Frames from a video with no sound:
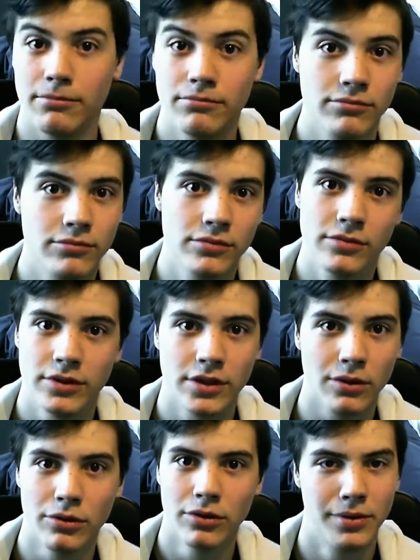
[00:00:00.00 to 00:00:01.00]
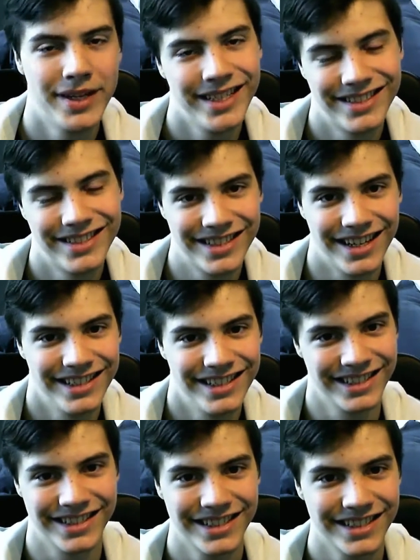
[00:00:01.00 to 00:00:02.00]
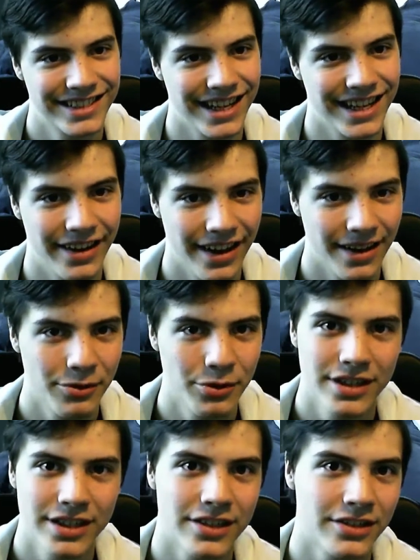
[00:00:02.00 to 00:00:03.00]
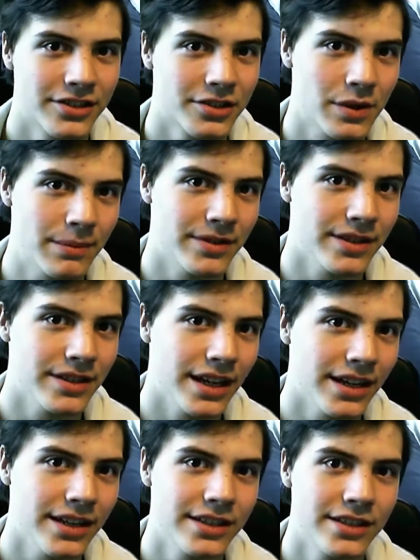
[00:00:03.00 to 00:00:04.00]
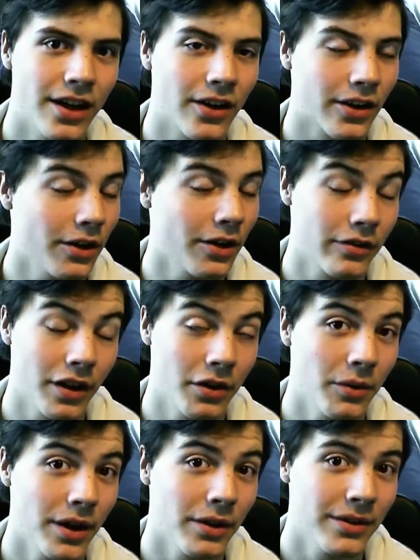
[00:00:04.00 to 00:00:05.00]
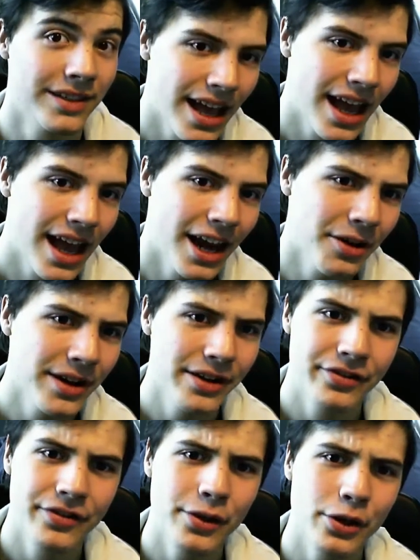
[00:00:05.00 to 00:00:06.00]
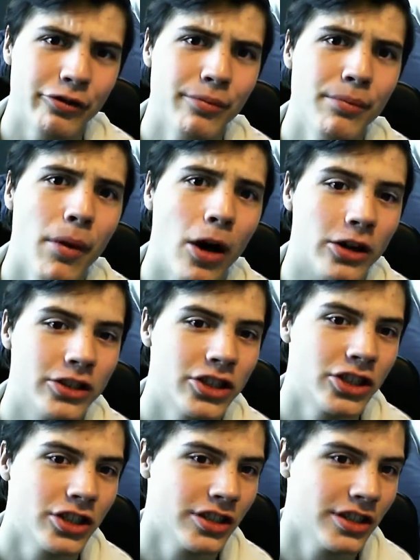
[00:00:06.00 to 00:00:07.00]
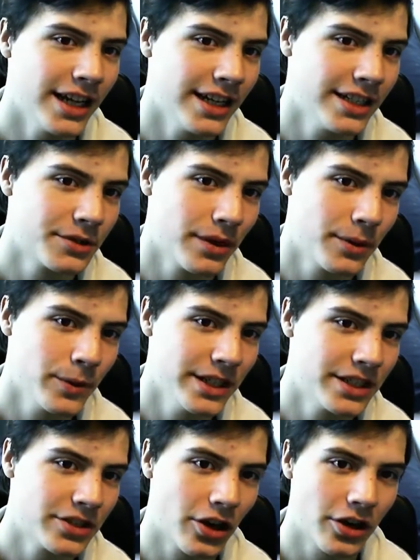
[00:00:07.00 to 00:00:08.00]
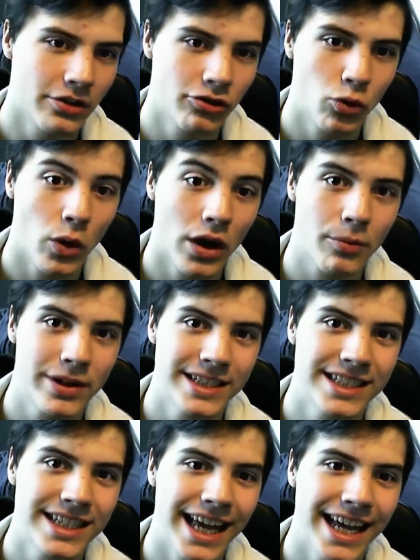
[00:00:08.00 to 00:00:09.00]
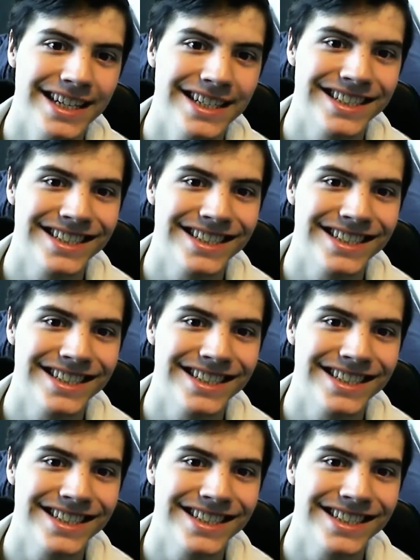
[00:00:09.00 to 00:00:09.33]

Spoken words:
yeah, all the reasons I just said. I'm doing this unscripted and it is not going very well. Anyway, the 3rd of March, that is when we started Twilight Princess